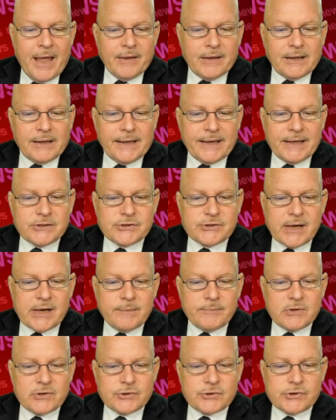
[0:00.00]
The last
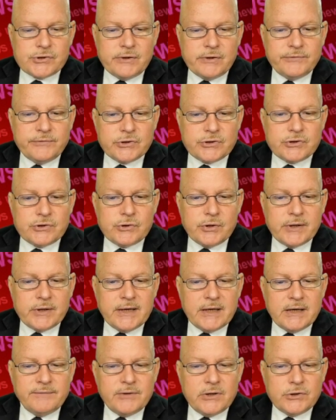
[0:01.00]
time the service took
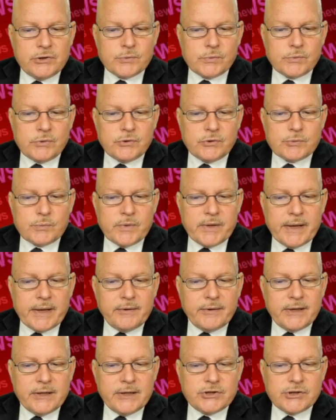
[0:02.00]
individuals
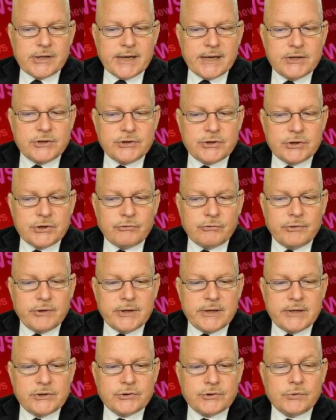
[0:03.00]
without education
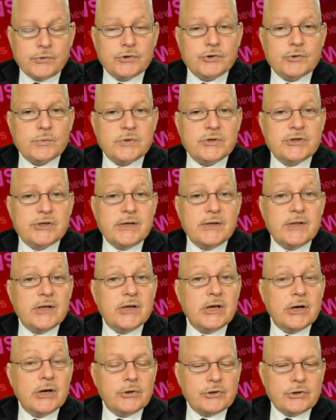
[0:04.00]
credentials was in the
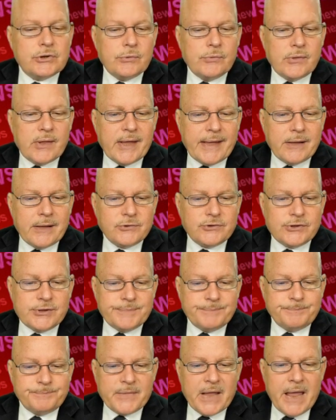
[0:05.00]
year
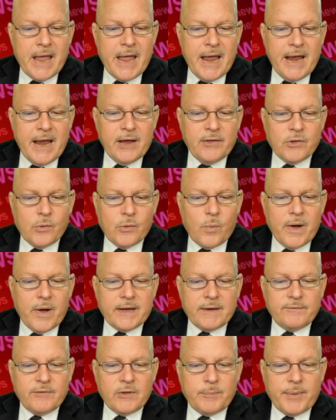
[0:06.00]
2000. In the
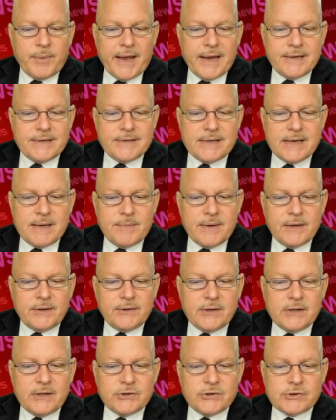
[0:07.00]
wake of the pandemic,
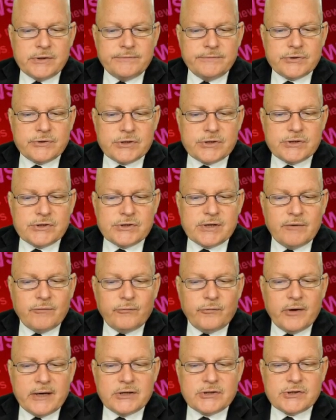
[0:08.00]
these services have
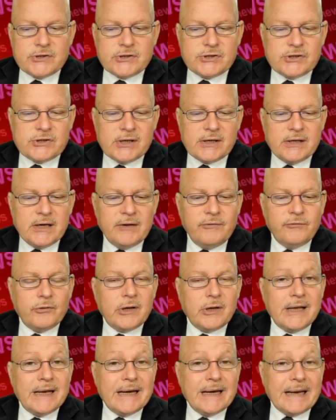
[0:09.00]
faced
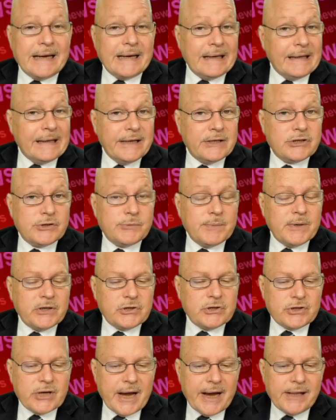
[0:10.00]
significant enlistment
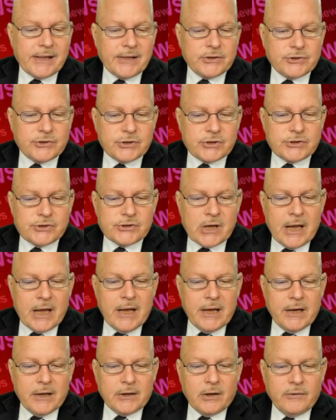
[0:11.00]
challenges.
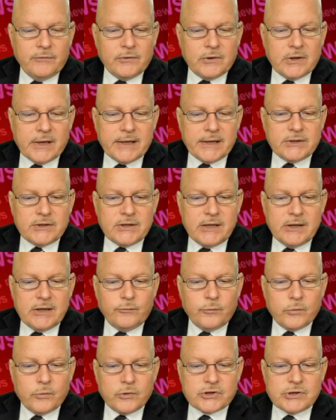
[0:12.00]
COVID 19
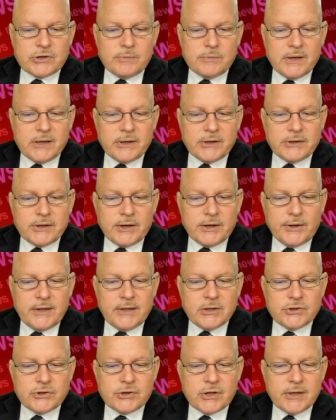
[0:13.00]
forced the military
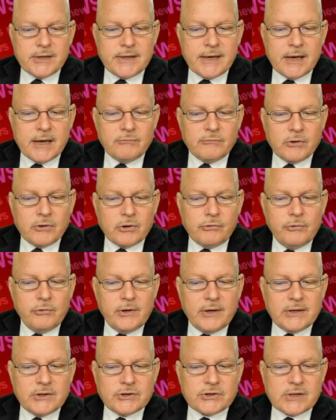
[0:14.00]
to shut down
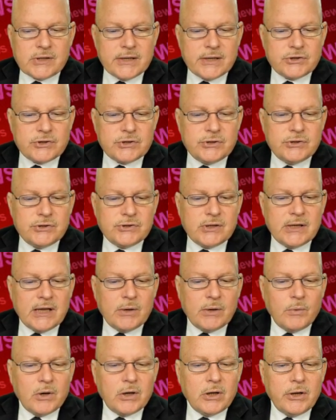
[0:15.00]
recruiting stations, and
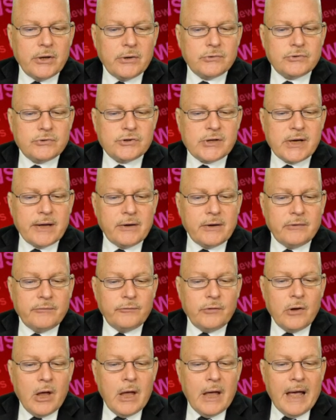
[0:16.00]
they were closed out of
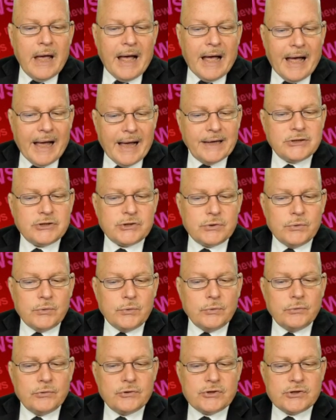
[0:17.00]
high
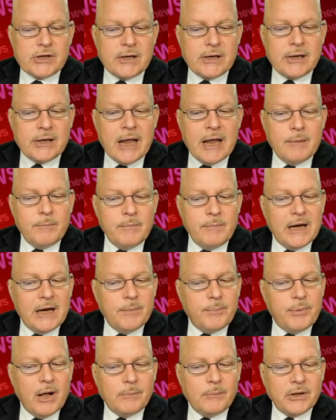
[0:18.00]
schools and many
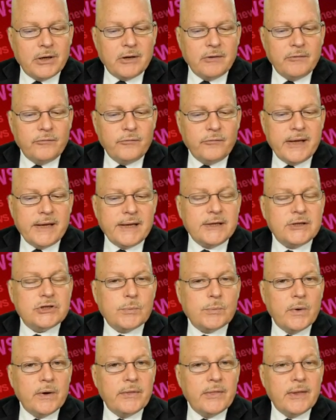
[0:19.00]
public
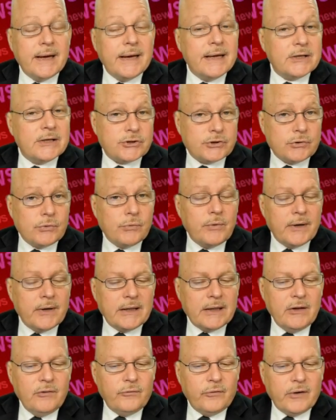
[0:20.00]
events where they
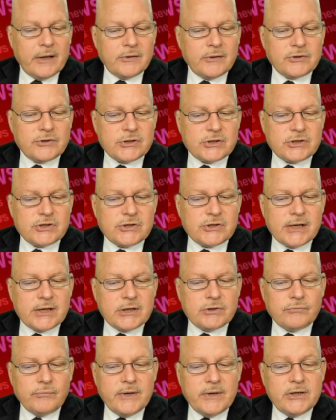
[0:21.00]
historically found
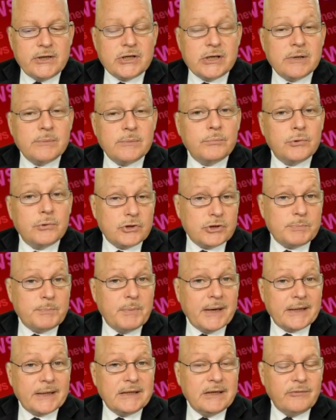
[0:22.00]
success reaching
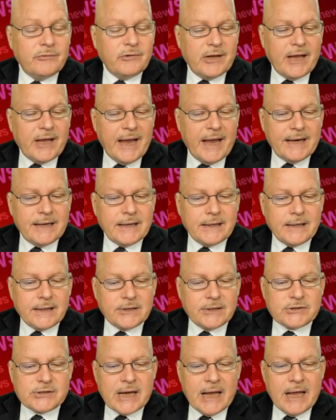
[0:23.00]
prospective
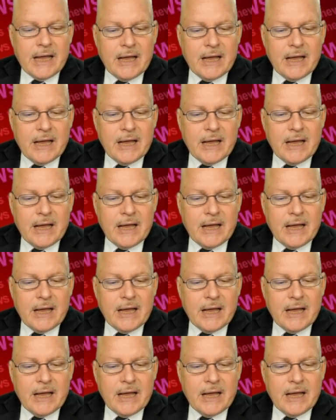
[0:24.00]
candidates.